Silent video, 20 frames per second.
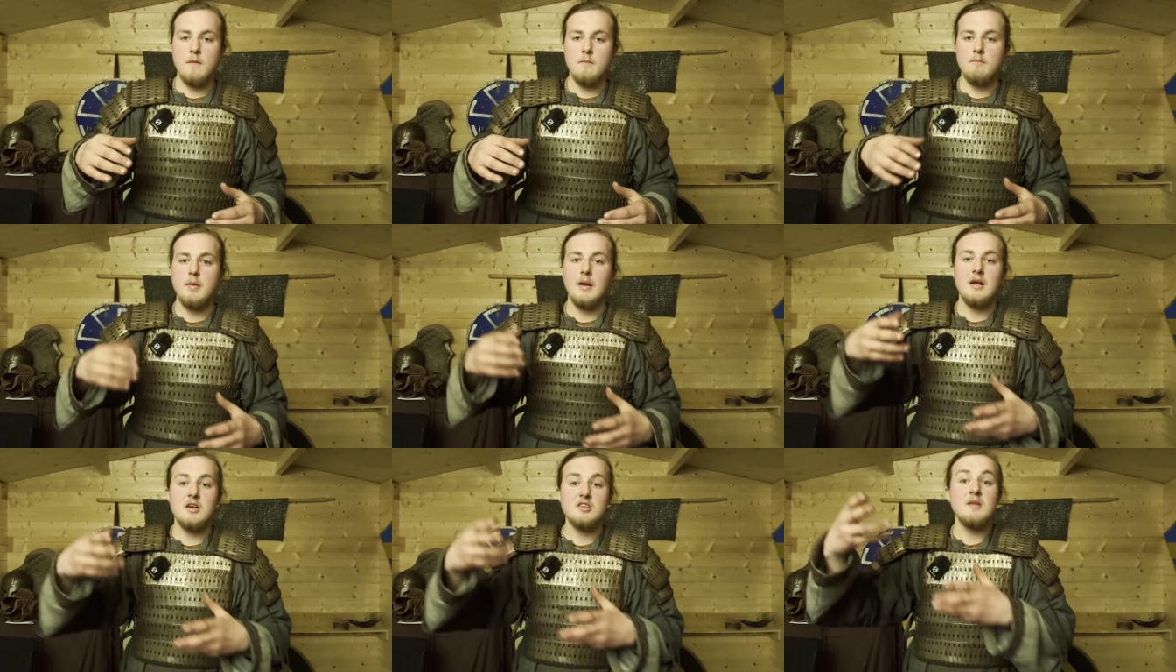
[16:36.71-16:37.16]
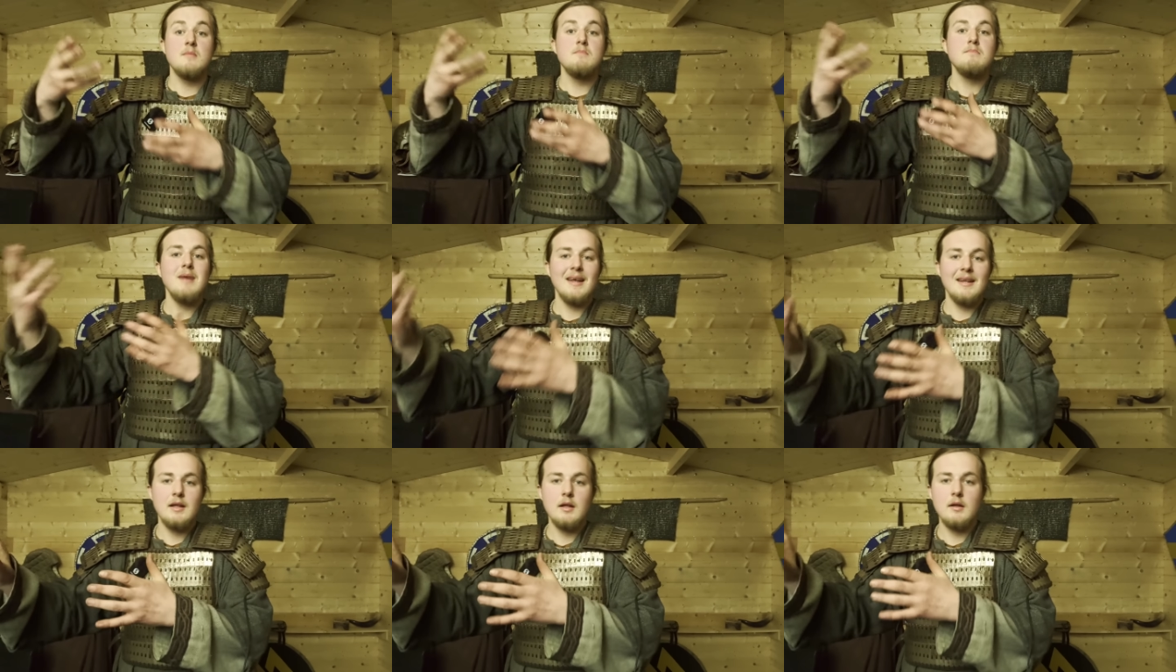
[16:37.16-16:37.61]
because the
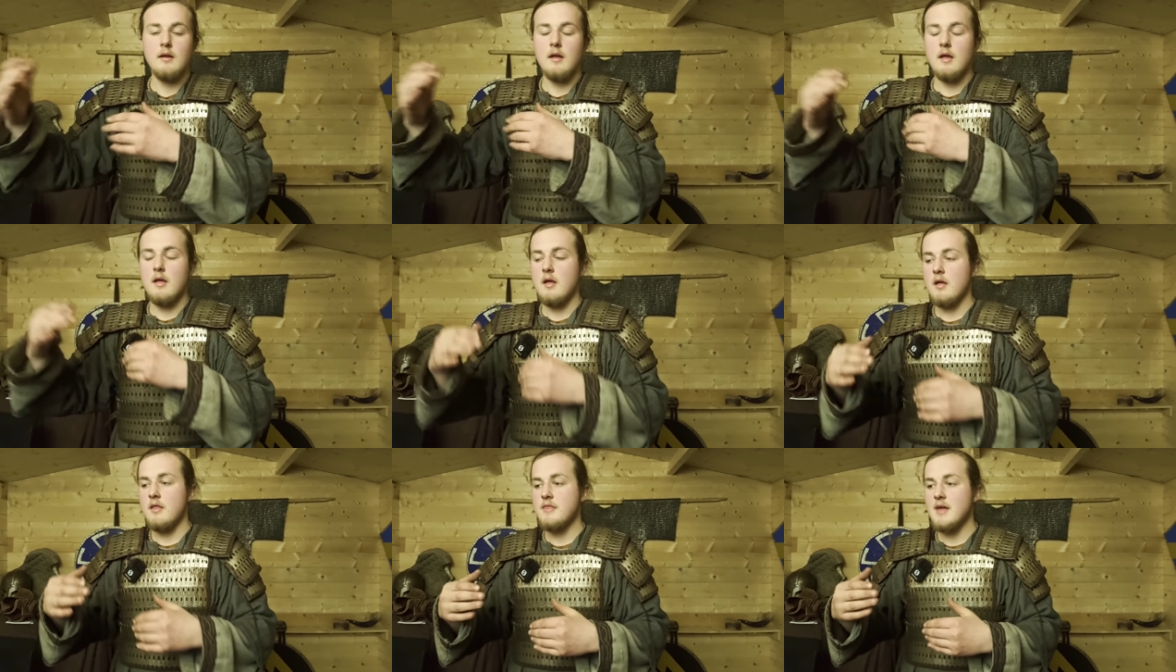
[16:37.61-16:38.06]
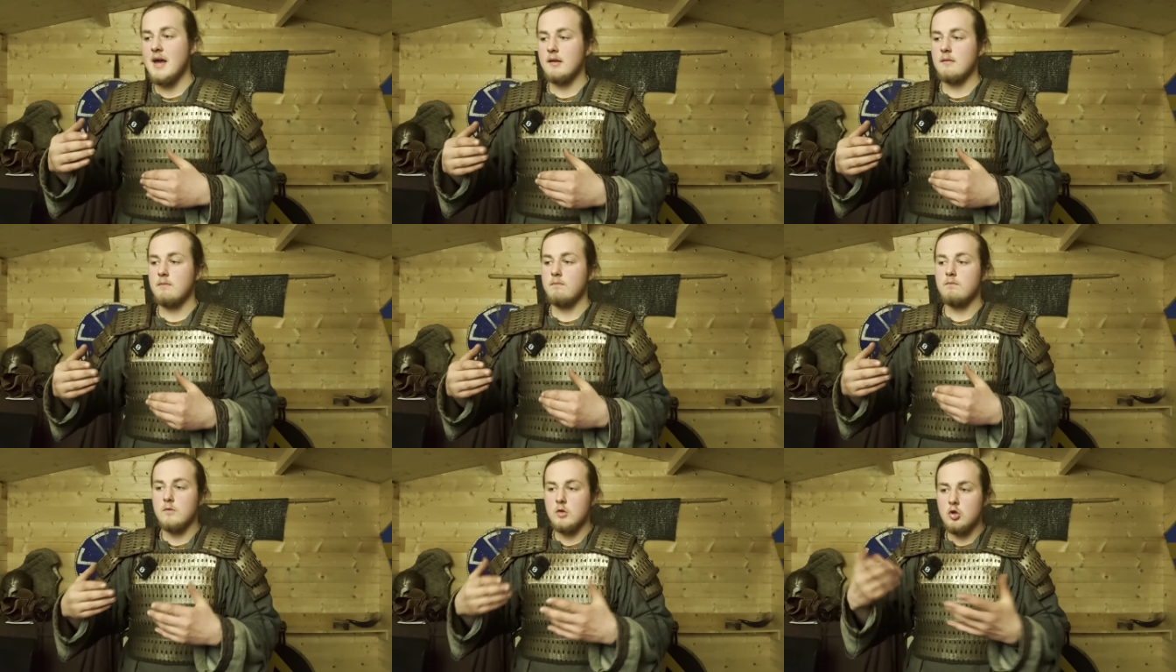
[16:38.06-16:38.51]
metal
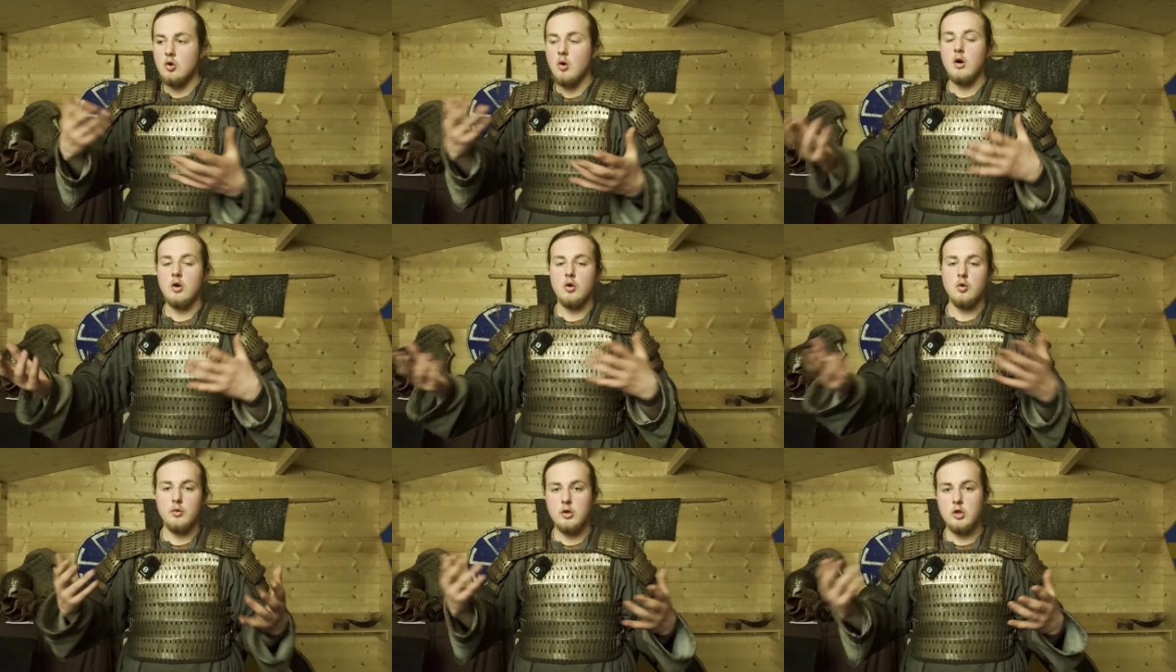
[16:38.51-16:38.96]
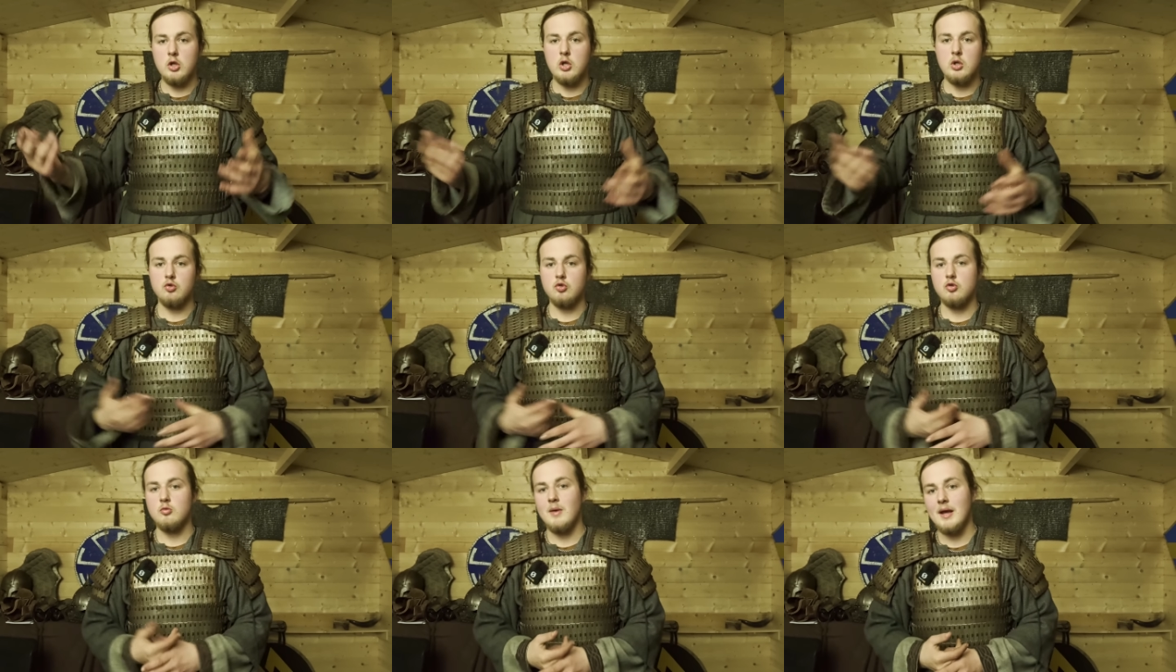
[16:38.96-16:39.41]
that you are going to
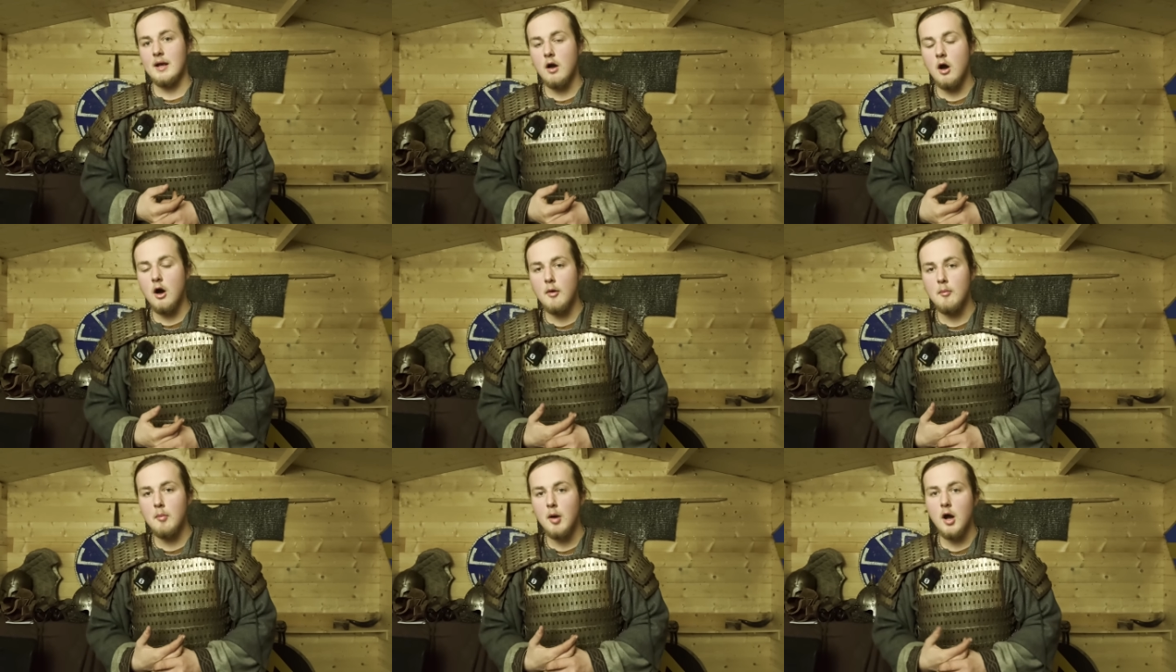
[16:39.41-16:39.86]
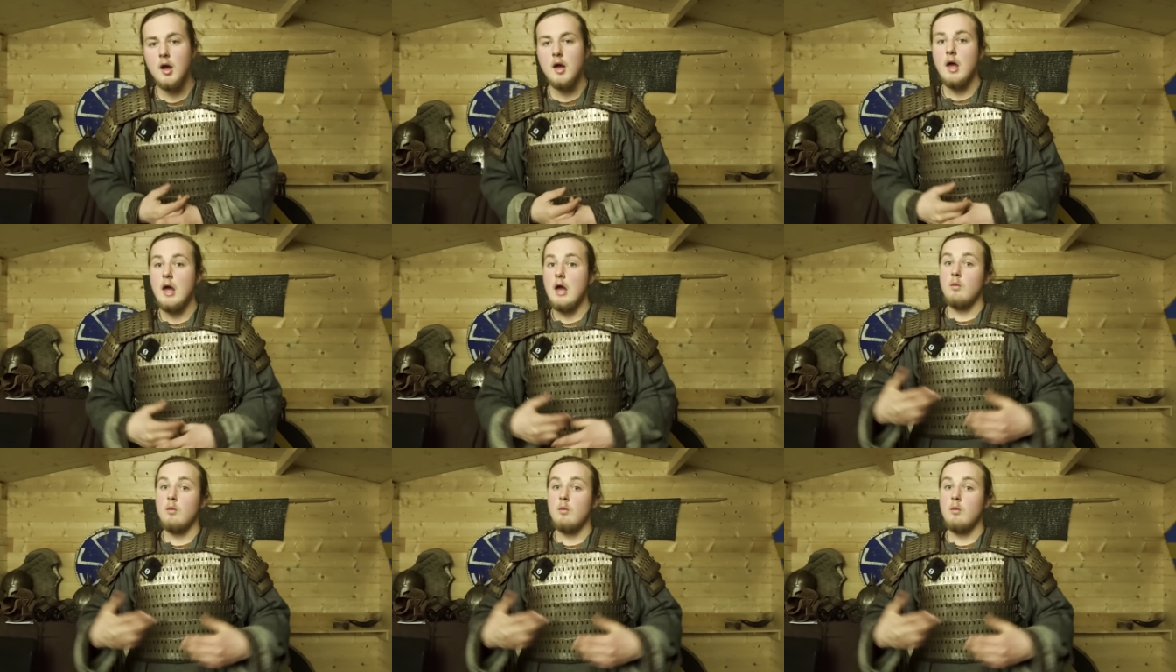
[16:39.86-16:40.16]
use to make armor,